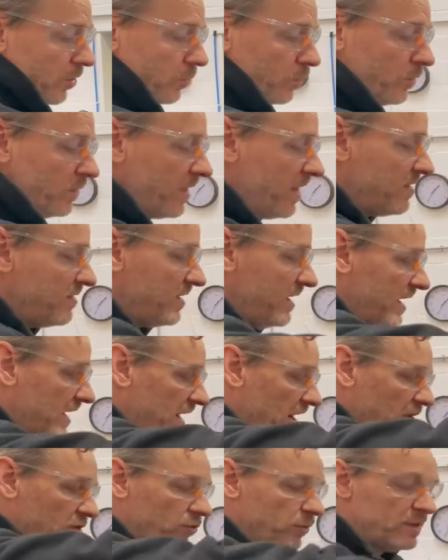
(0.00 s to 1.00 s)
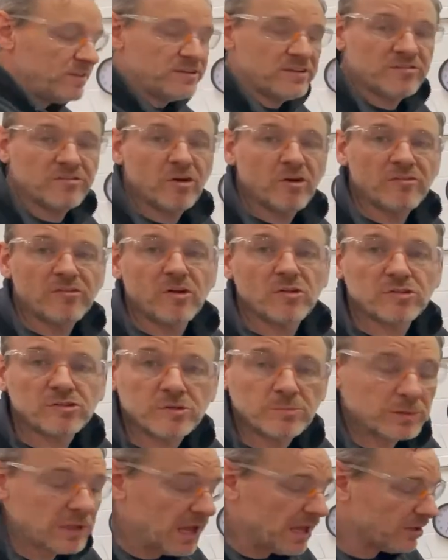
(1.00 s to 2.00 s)
We then take our 24 volt
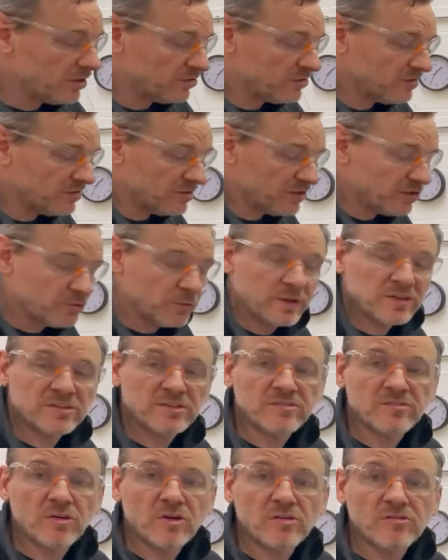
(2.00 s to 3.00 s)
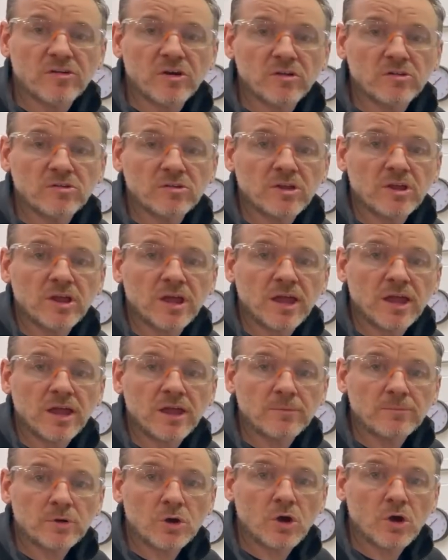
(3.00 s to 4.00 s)
supply, because this is a 24 volt
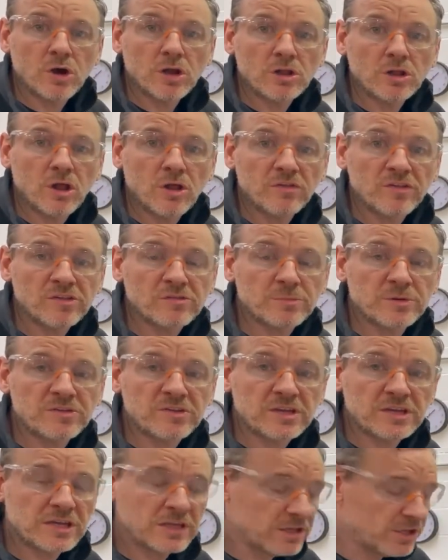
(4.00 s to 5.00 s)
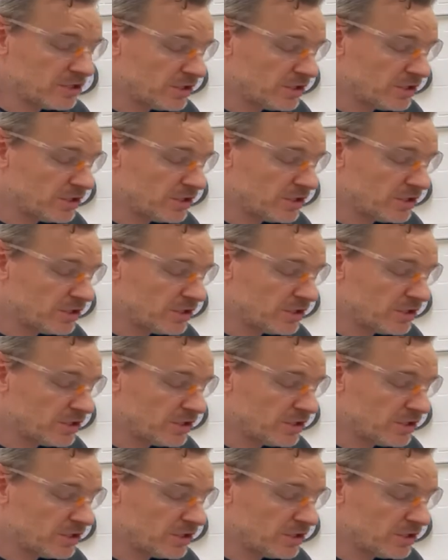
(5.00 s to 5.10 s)
coil on this particular